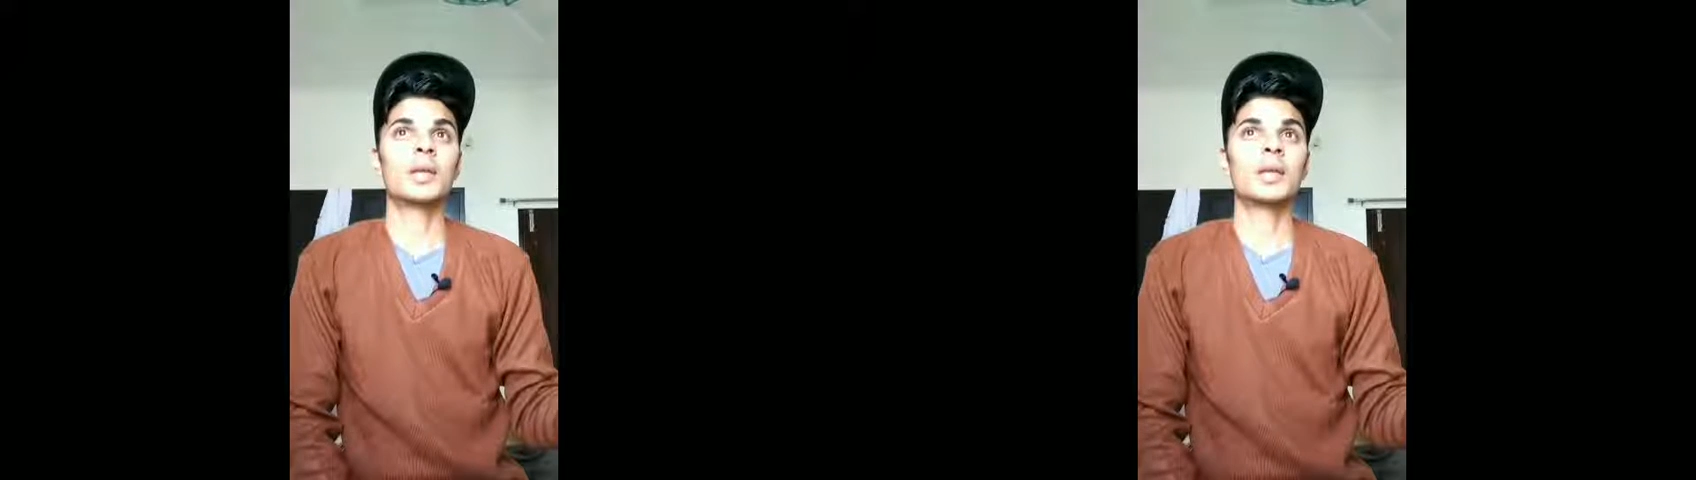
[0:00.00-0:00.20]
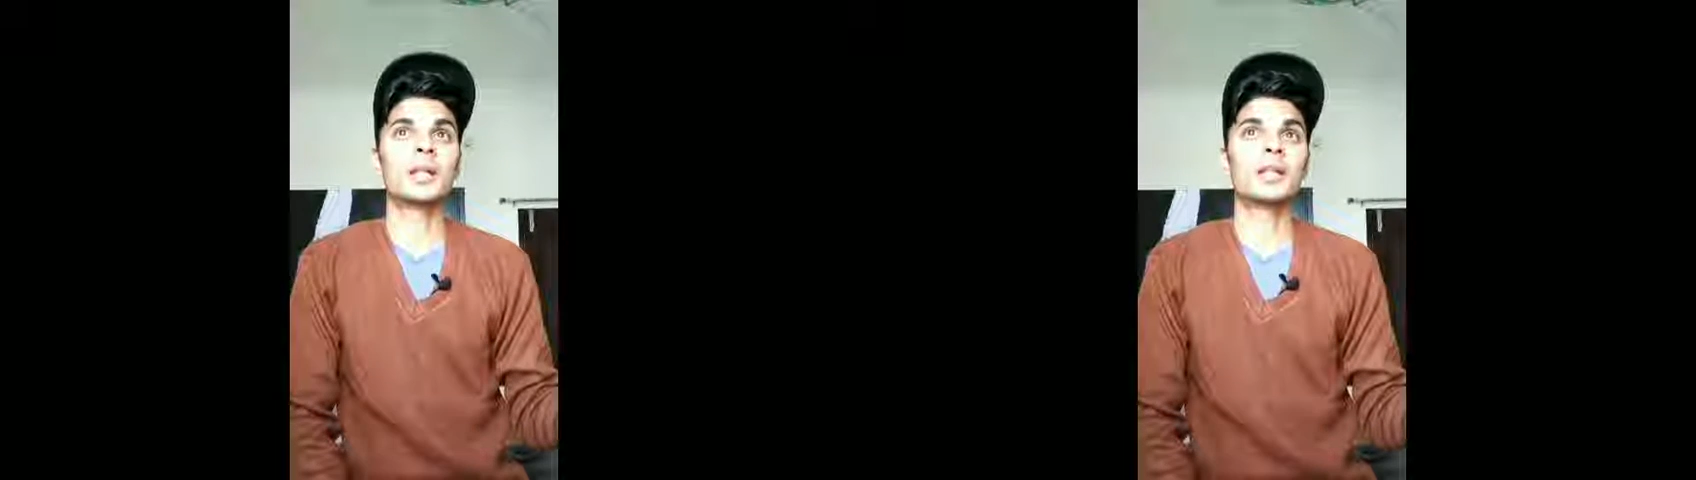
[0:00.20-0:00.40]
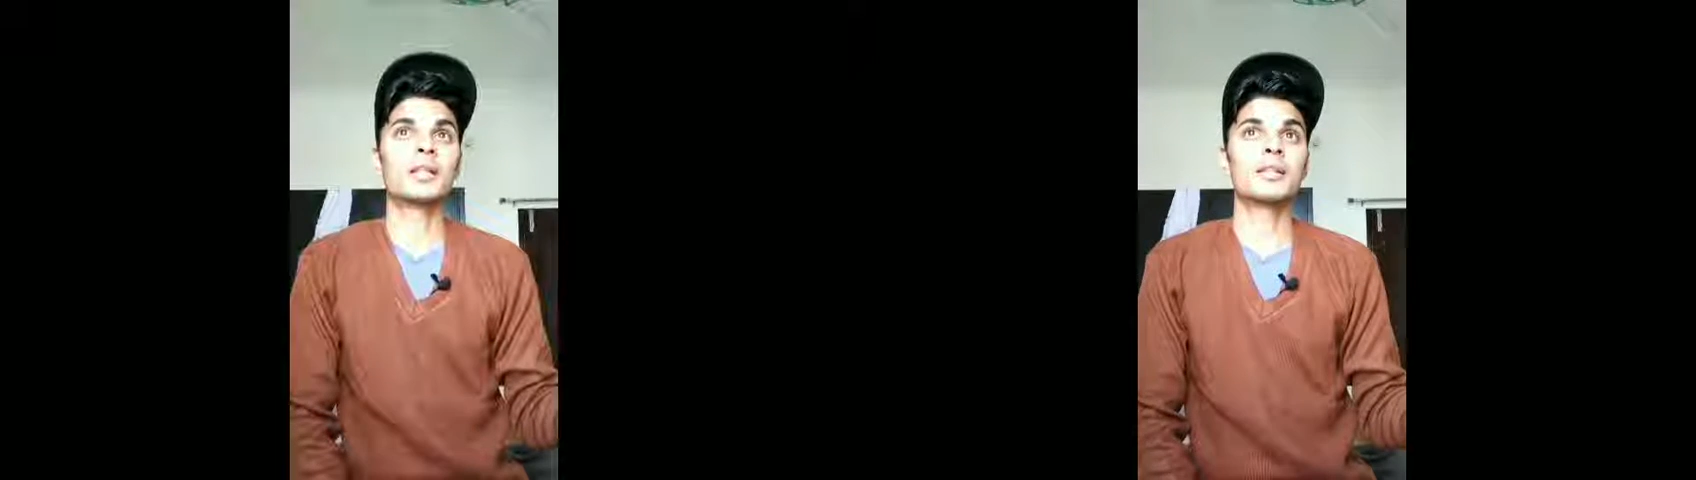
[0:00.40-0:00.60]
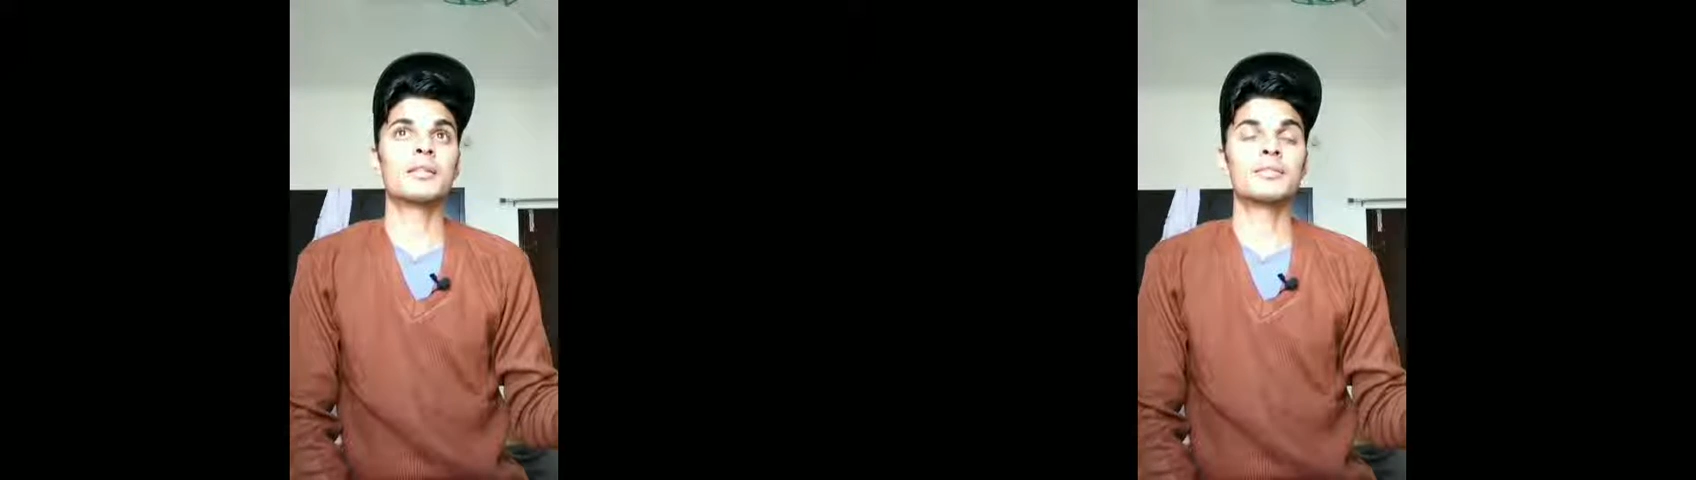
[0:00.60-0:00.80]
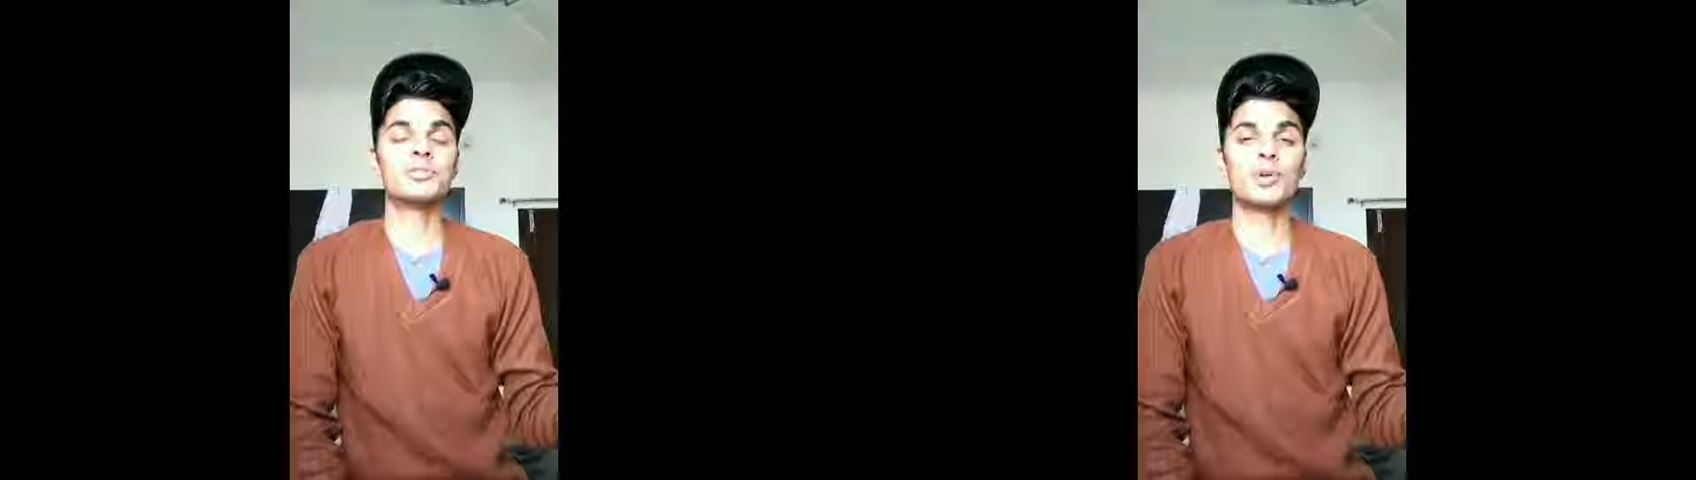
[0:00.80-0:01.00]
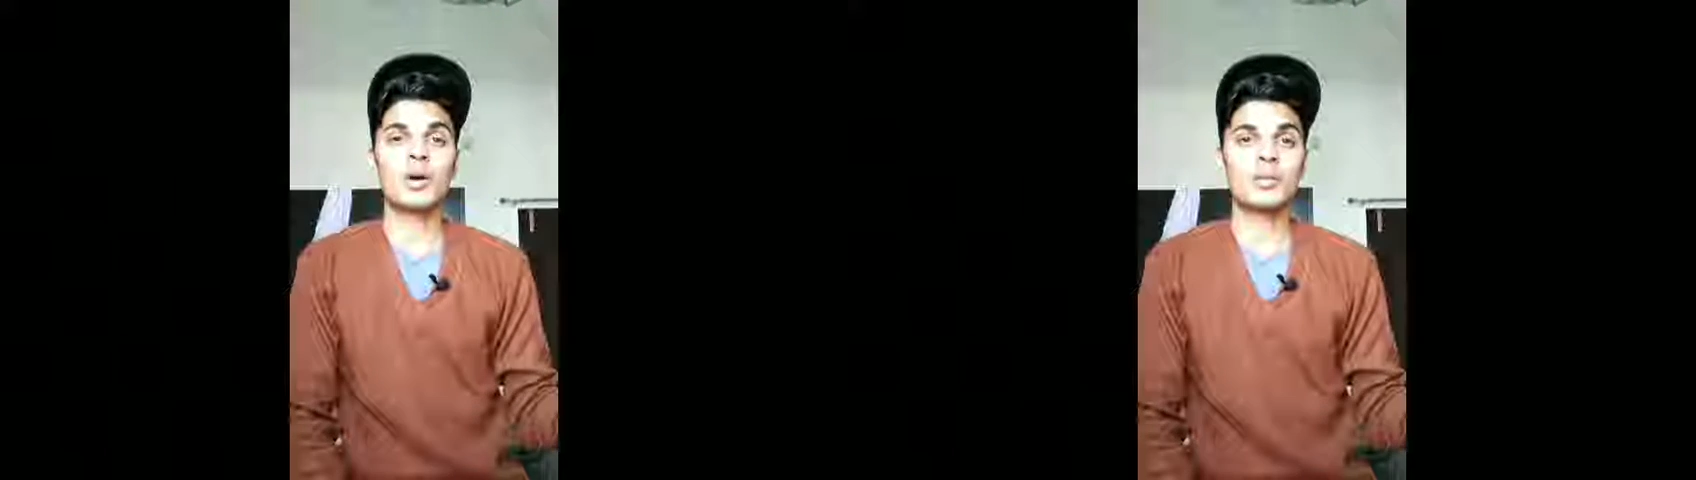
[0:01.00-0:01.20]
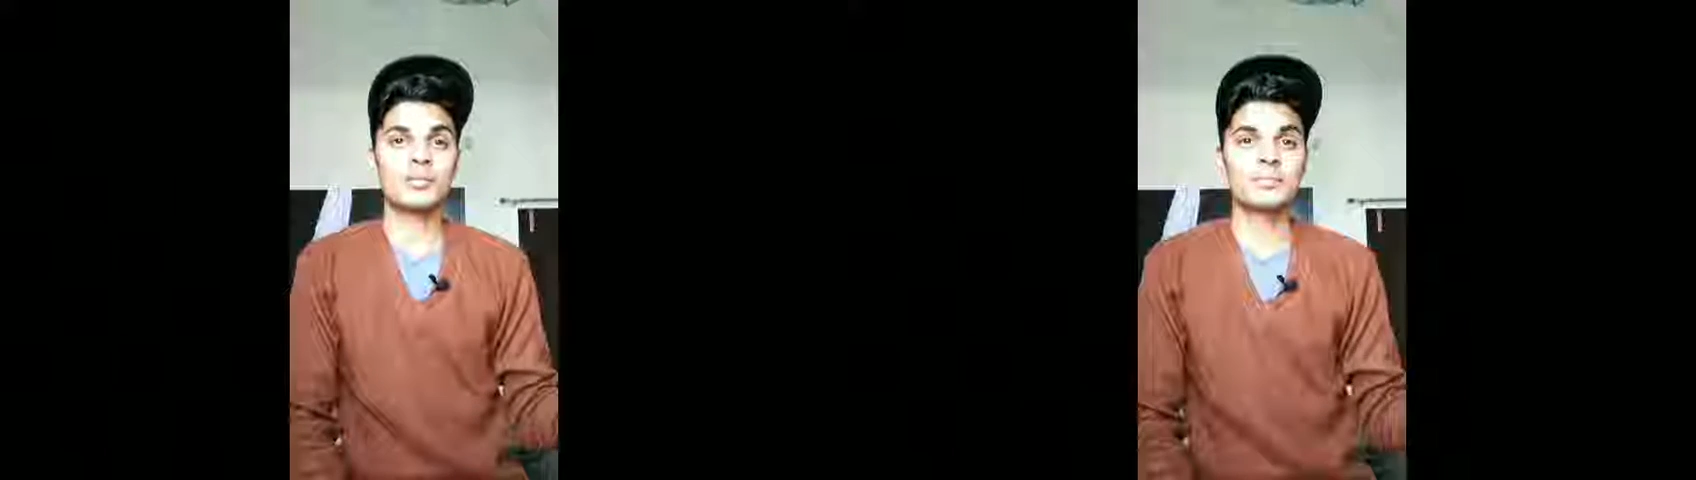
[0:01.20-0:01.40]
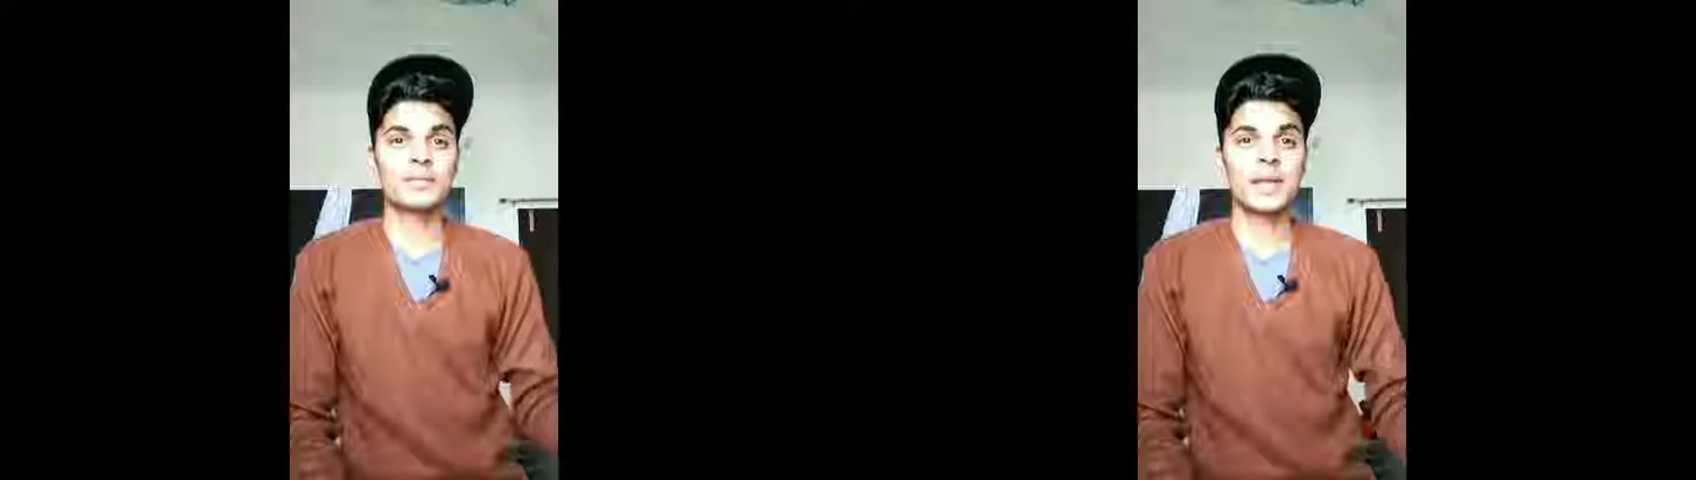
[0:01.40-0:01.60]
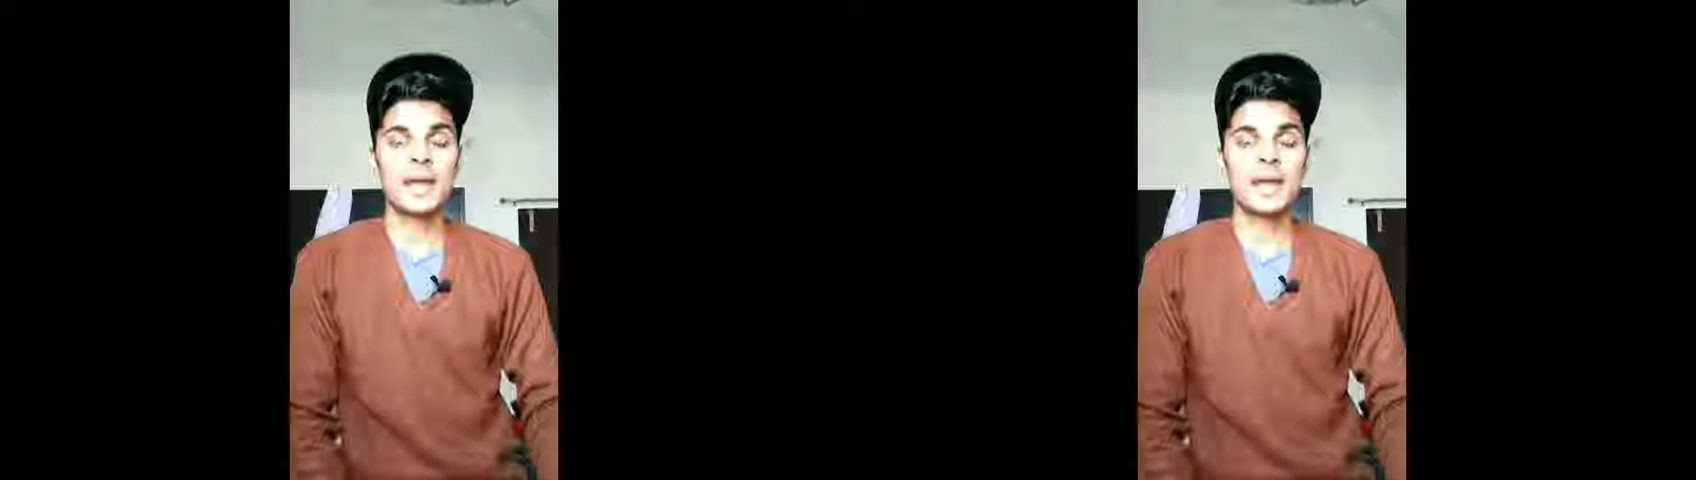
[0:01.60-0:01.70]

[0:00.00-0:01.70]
kill John,